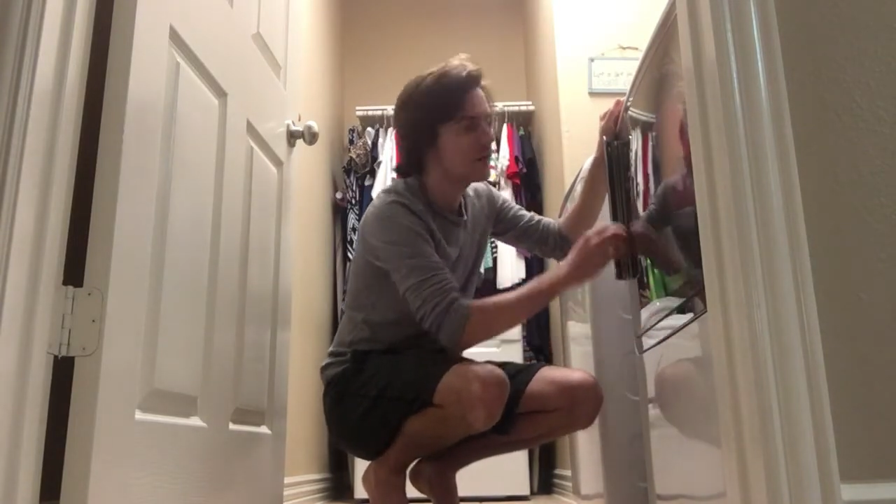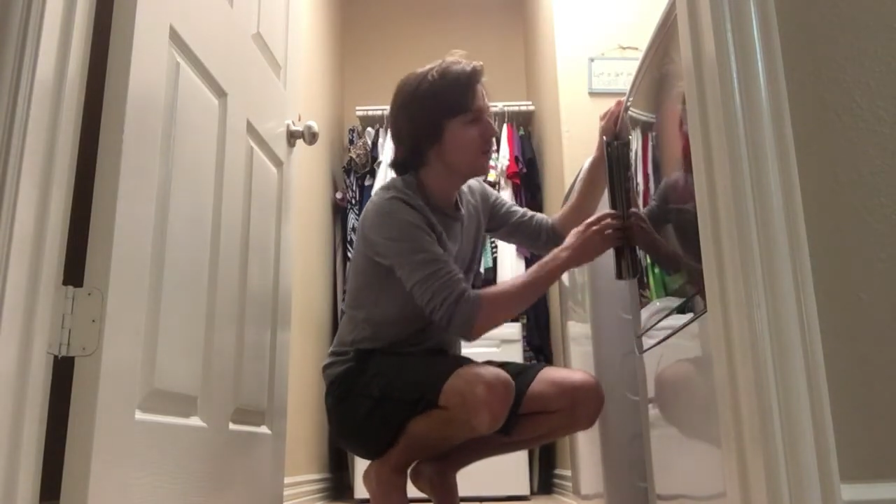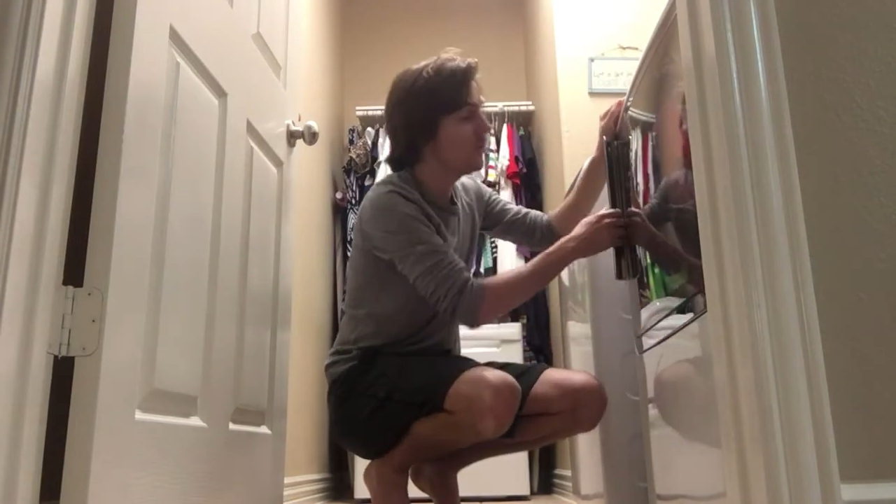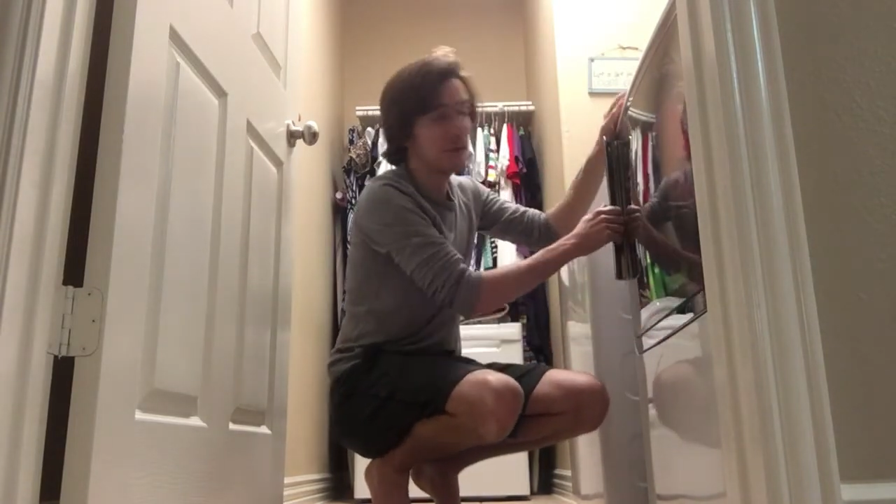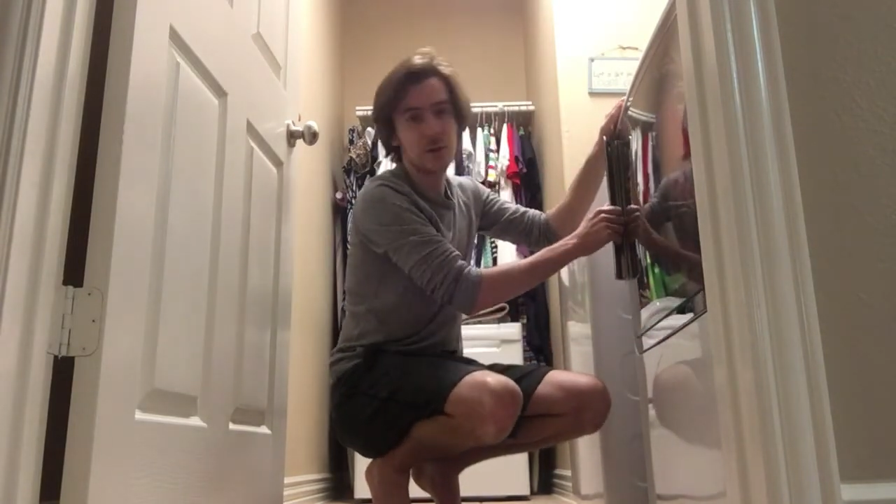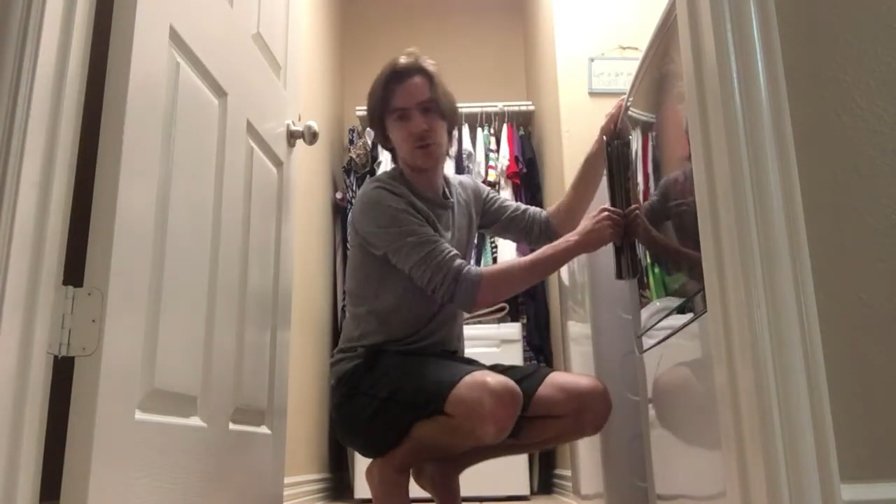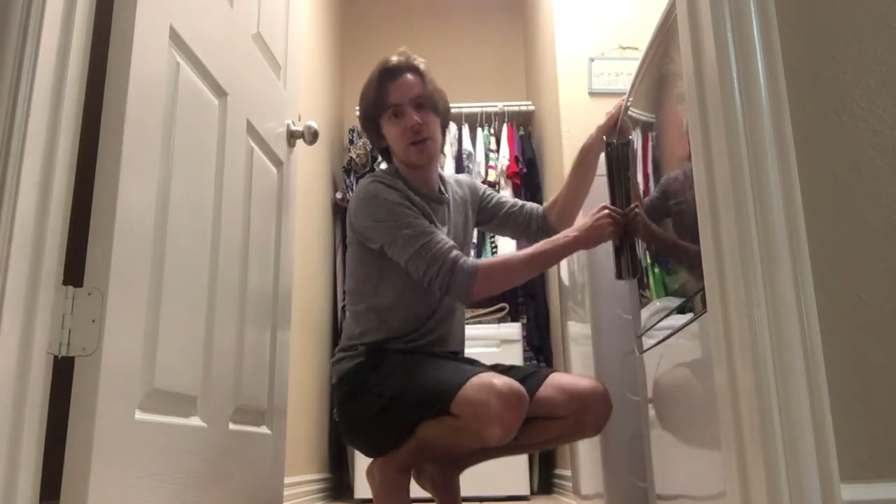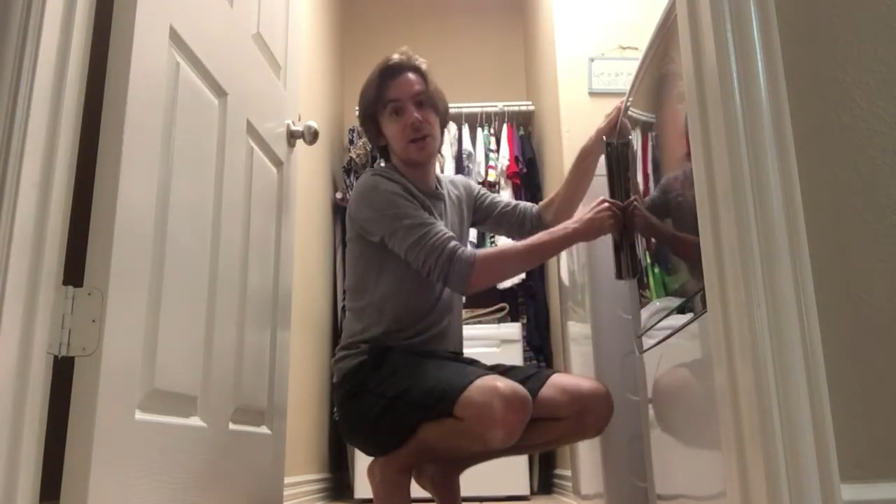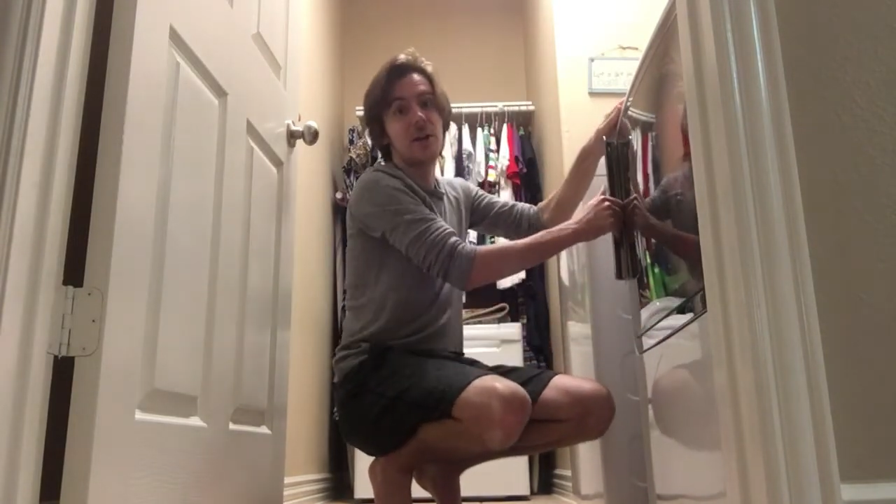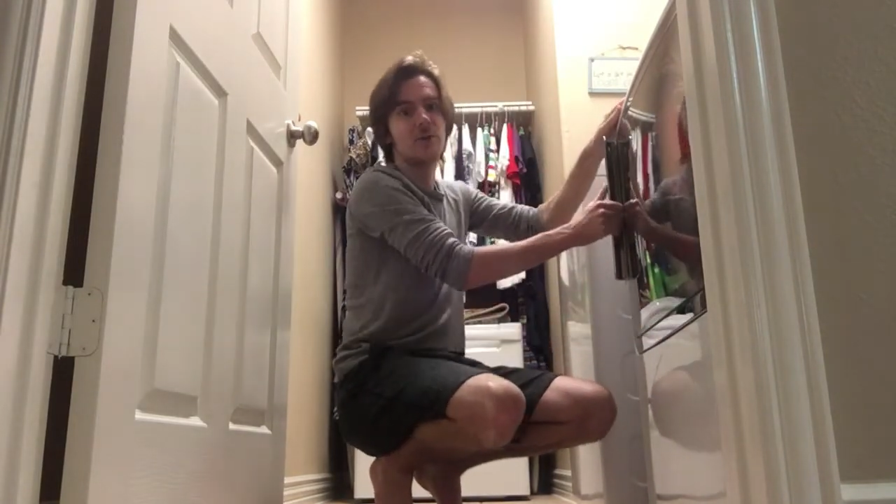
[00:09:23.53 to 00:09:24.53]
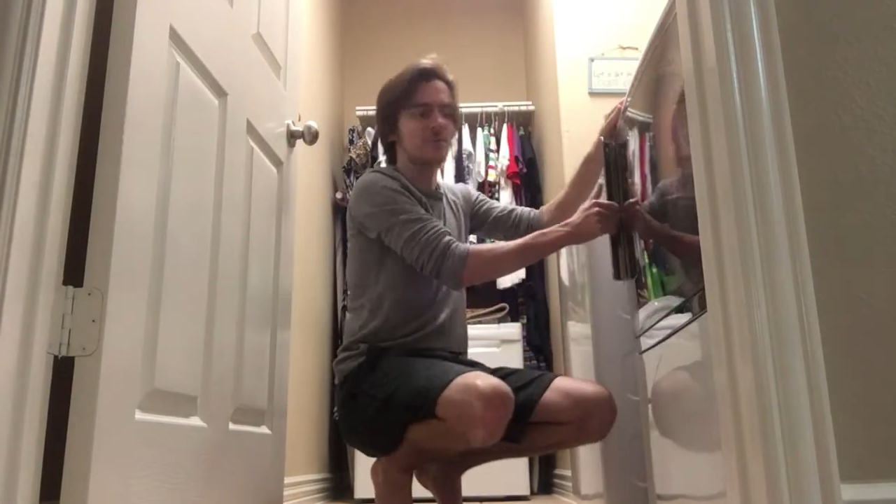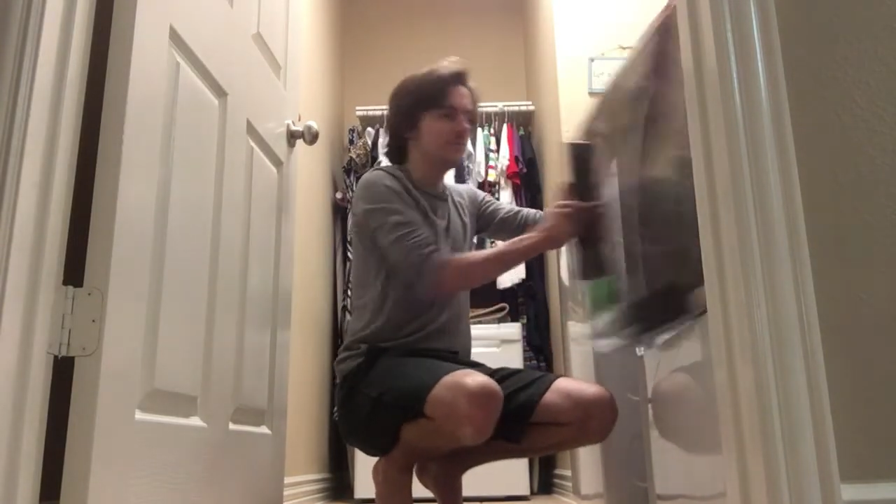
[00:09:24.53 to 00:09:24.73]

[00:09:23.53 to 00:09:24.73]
and so let's check it out.